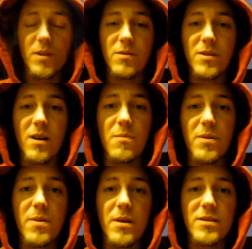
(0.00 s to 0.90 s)
There's a couple
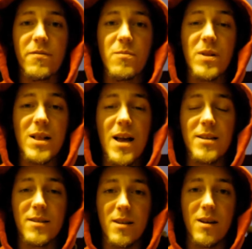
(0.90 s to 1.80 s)
of things from
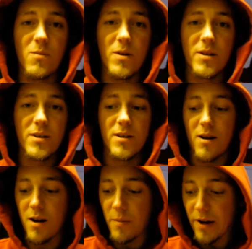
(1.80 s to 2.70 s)
class that I wanted to
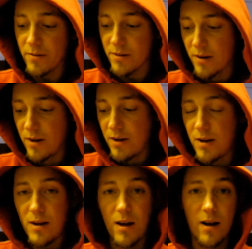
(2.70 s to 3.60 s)
talk about
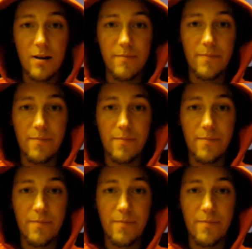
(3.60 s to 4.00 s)
um,